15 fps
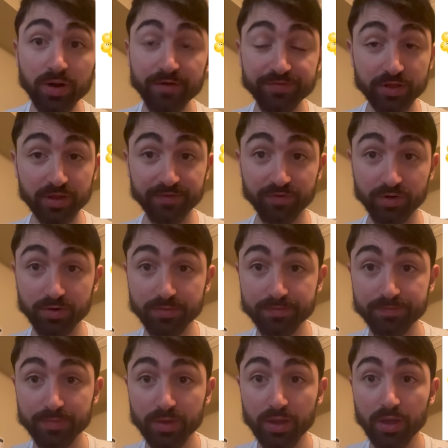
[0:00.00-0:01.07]
of the liver
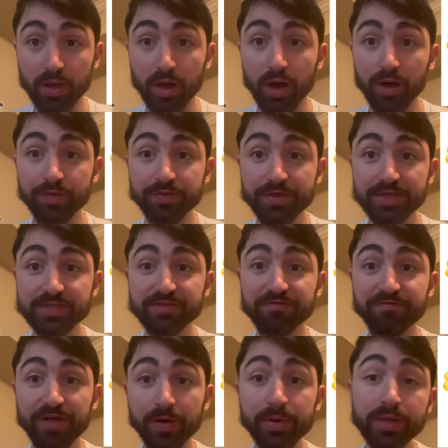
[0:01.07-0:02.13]
on these
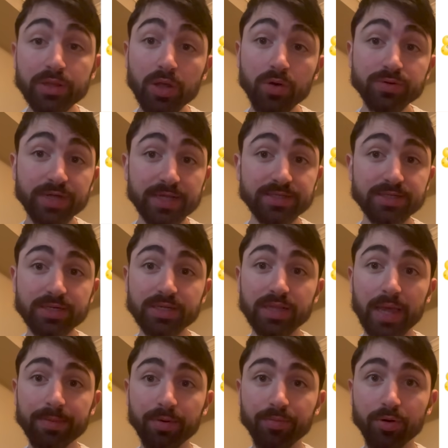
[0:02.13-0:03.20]
very low density
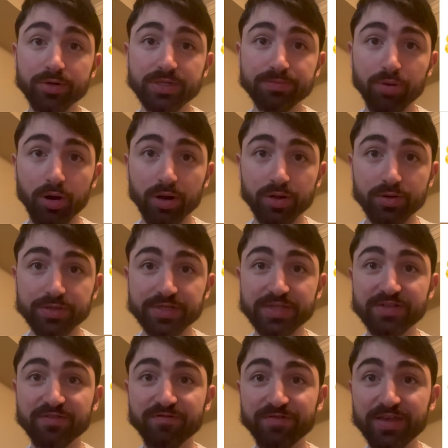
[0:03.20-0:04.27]
lipoprotein particles,
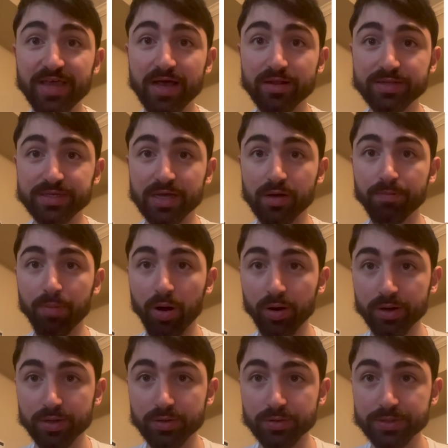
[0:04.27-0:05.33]
these VLDL
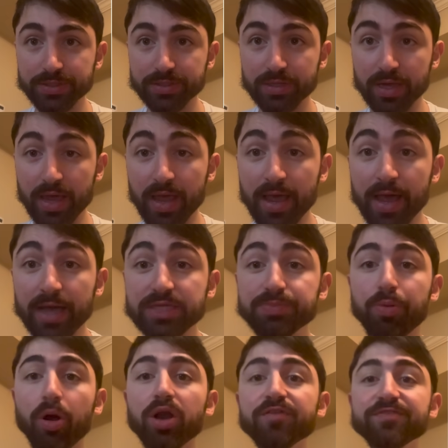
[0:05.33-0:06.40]
particles, as
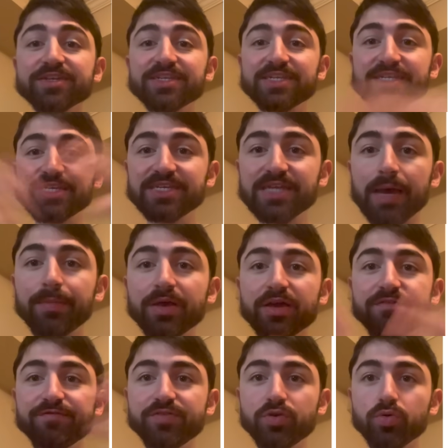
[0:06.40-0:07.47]
part of a systemic
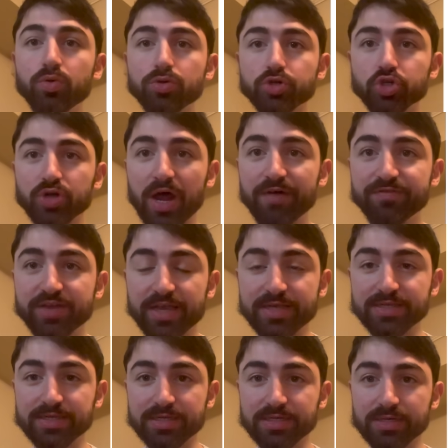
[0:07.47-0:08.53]
fuel trafficking
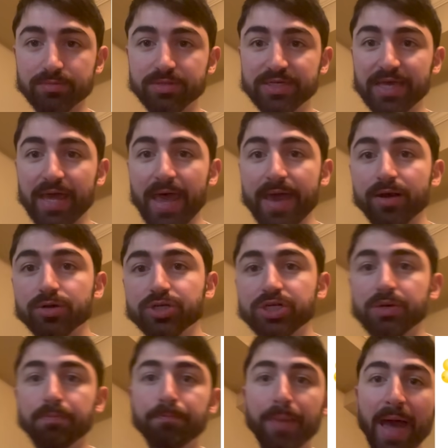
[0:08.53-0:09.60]
system to get energy
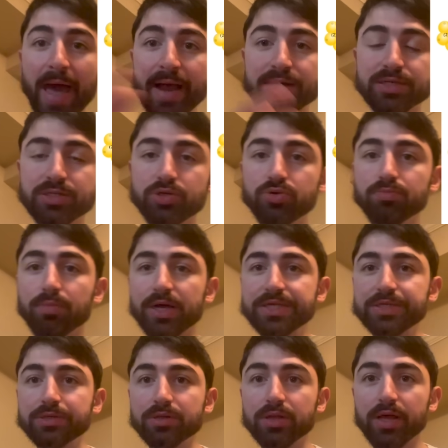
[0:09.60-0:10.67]
back to
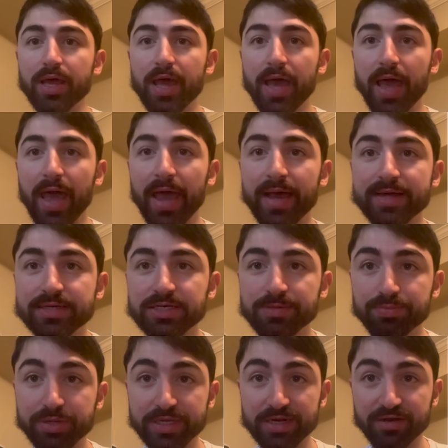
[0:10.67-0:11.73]
muscle and
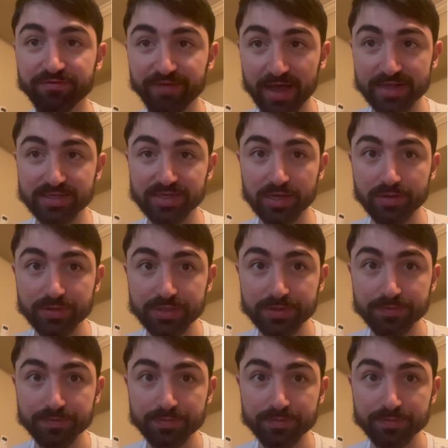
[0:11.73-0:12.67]
depleted fat cells.